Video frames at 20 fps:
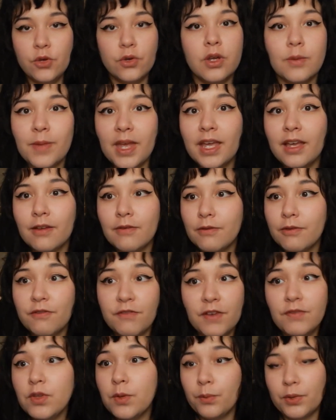You can make
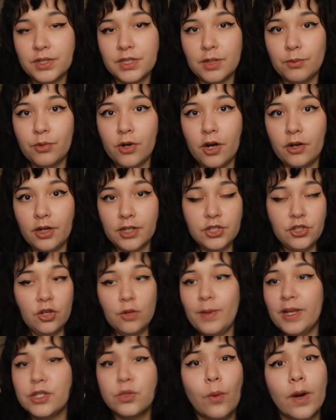50% progress, you
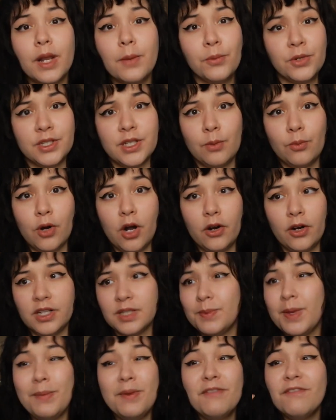can make 20%
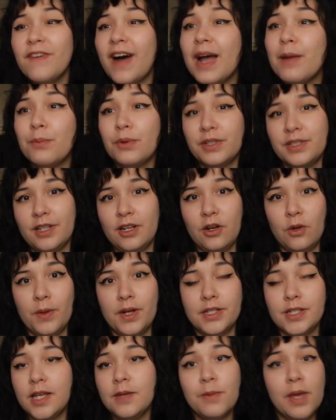progress, maybe 5% on
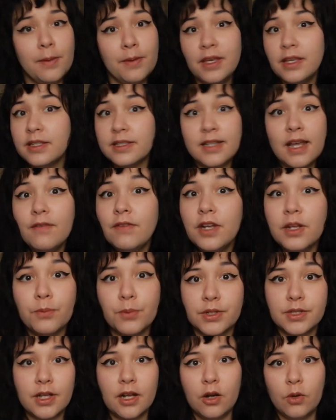one day, maybe
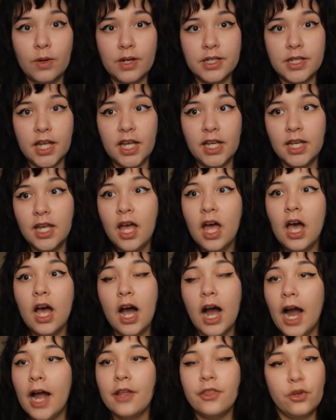70% on one day.
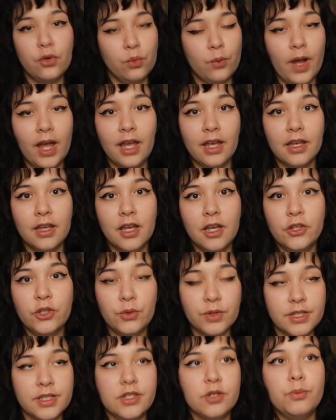Either way,
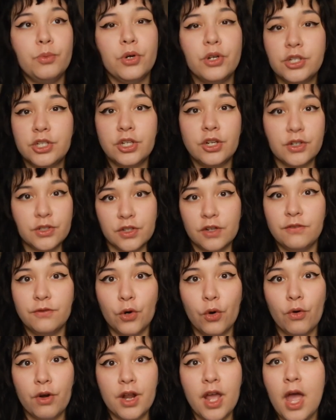you are still pushing yourself
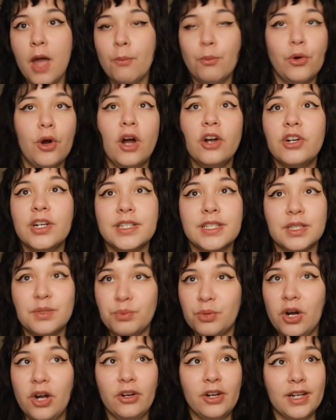forward. Progress is
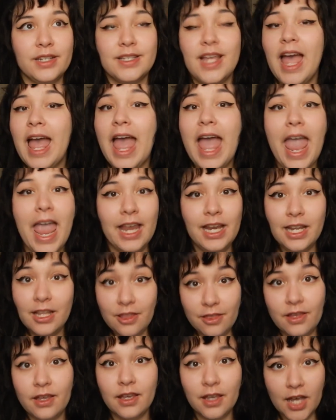progress.
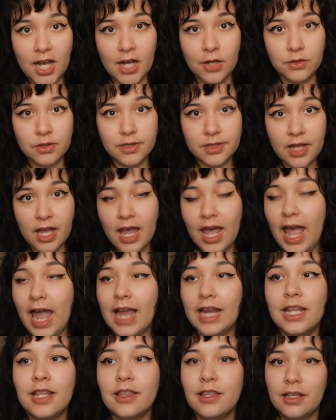Anything counts.
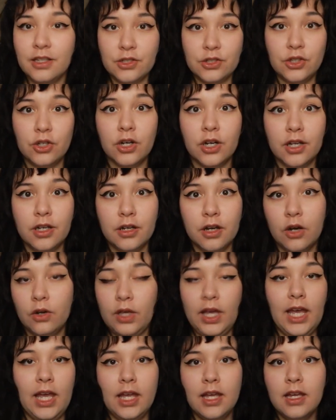Anything is good,
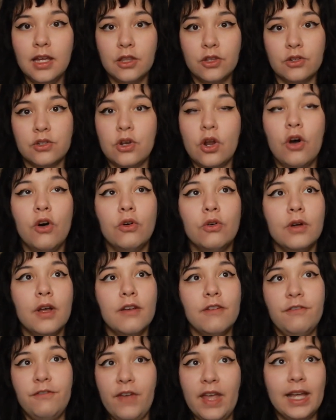okay? There's no
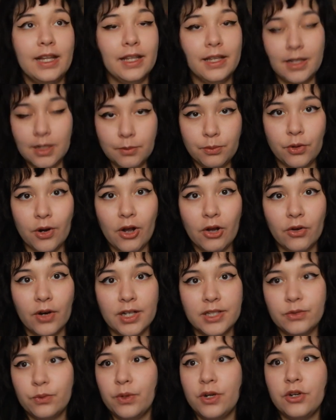failing at
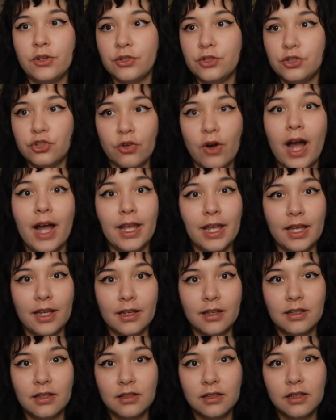progress when you're trying.